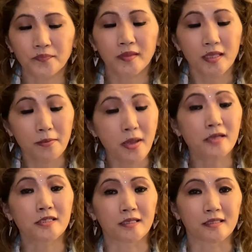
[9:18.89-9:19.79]

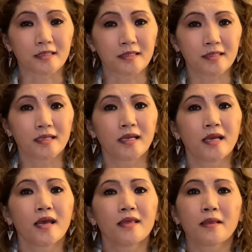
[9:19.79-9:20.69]
dimensions.
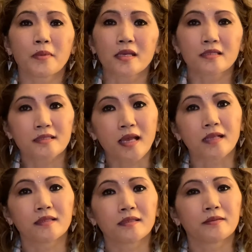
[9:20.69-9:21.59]
That means
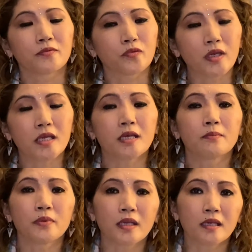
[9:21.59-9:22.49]
that we can
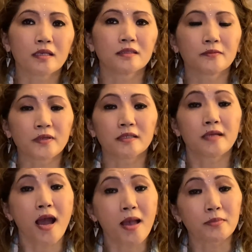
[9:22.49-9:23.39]
be at different
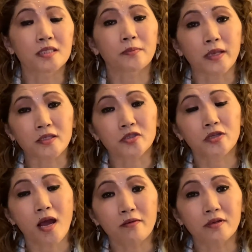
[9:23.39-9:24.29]
time, space
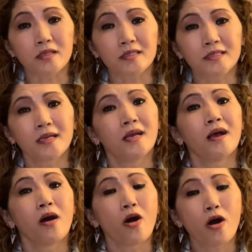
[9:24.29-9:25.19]
travels,
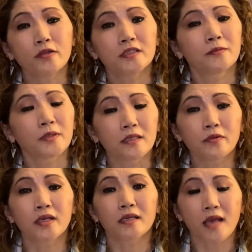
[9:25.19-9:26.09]
all the different
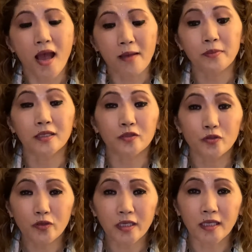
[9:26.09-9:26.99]
beings have been
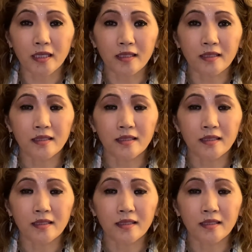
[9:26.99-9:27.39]
doing.